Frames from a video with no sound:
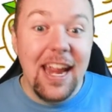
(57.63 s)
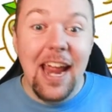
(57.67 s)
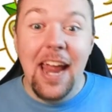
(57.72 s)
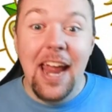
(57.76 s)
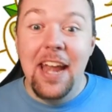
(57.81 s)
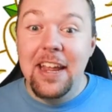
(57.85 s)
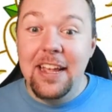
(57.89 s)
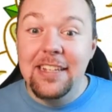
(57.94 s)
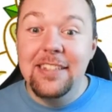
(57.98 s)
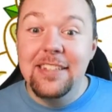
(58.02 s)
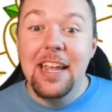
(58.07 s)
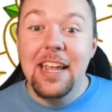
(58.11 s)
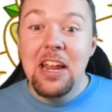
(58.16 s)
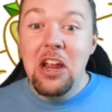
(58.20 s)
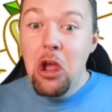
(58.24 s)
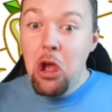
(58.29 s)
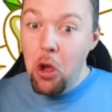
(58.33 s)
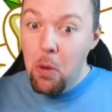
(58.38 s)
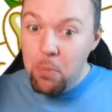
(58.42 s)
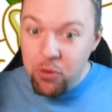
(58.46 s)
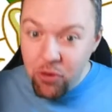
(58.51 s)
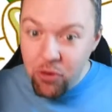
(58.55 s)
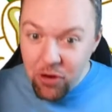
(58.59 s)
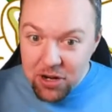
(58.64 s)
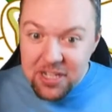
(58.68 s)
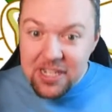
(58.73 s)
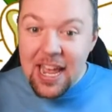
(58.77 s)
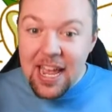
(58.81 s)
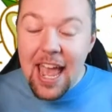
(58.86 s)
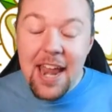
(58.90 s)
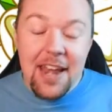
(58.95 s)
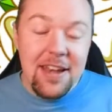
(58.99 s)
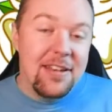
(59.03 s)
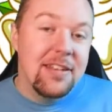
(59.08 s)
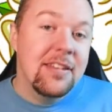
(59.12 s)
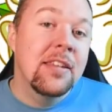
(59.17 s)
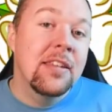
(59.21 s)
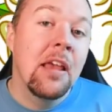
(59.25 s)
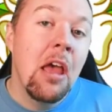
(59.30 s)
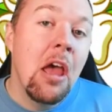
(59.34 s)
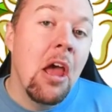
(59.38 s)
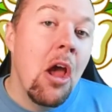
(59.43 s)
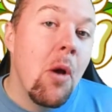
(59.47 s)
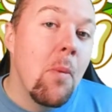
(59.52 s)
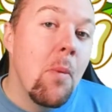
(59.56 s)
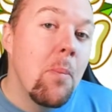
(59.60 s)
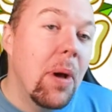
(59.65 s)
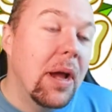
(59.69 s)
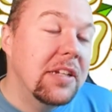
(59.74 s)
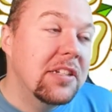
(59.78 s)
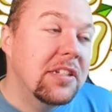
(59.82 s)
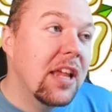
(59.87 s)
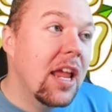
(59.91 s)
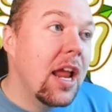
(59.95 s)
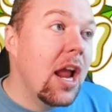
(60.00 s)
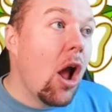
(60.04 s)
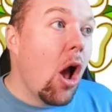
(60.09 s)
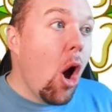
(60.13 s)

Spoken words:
And I say pretend by saying,